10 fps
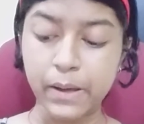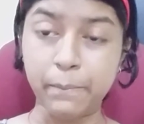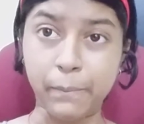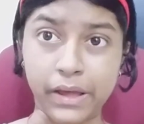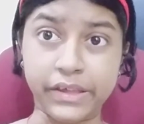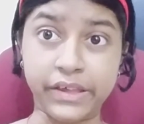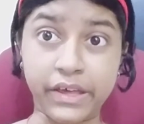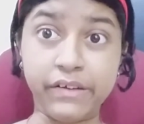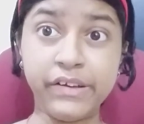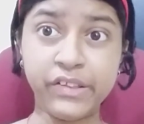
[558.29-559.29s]
by
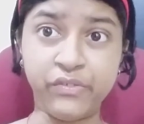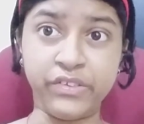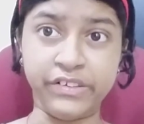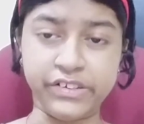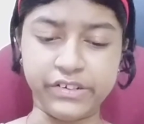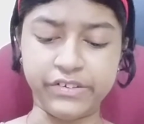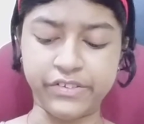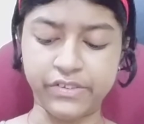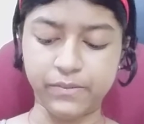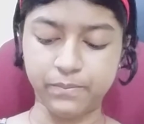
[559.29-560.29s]
careless visitors.